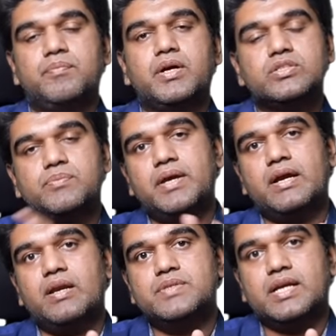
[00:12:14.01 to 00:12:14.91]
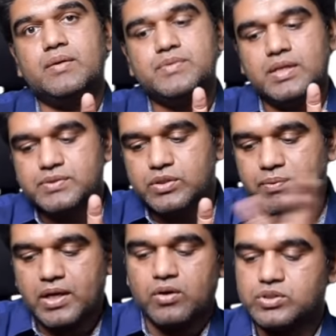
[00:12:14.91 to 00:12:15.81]
because of preeclampsia, eclampsia, HELLP
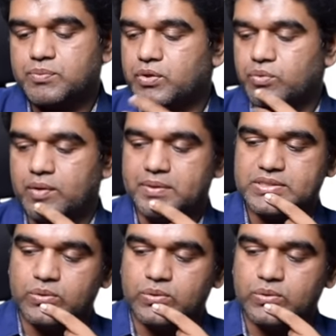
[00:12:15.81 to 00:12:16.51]
syndrome can also be due to APS.